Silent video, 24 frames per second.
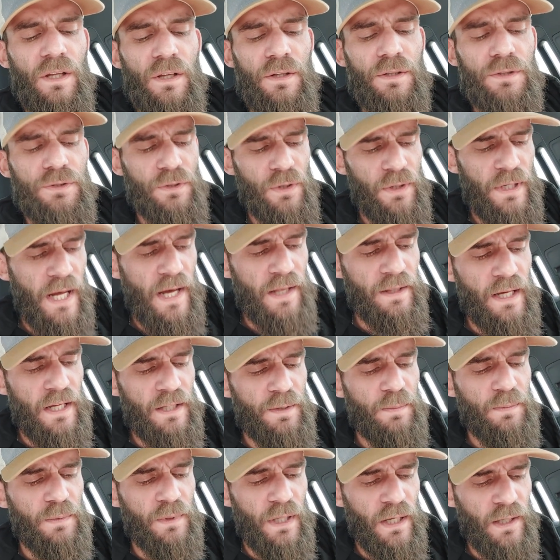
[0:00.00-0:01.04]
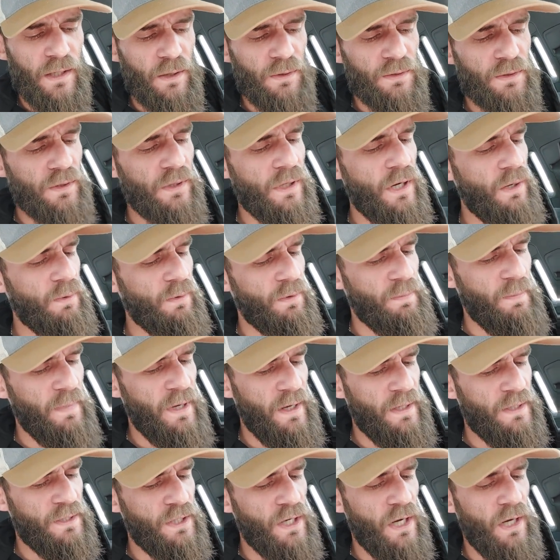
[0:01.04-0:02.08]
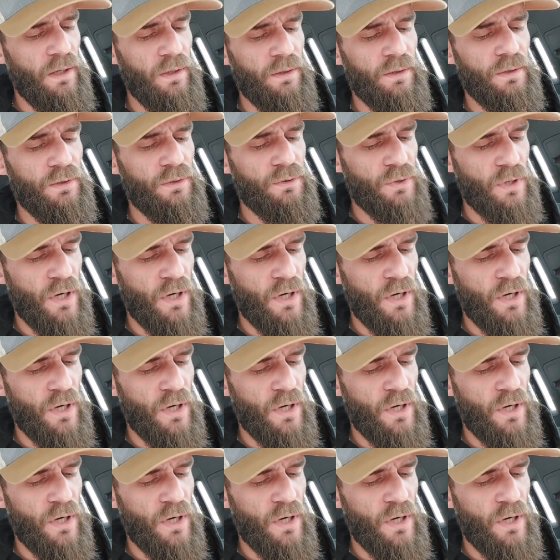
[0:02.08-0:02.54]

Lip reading: so yeah, that goes along with my childhood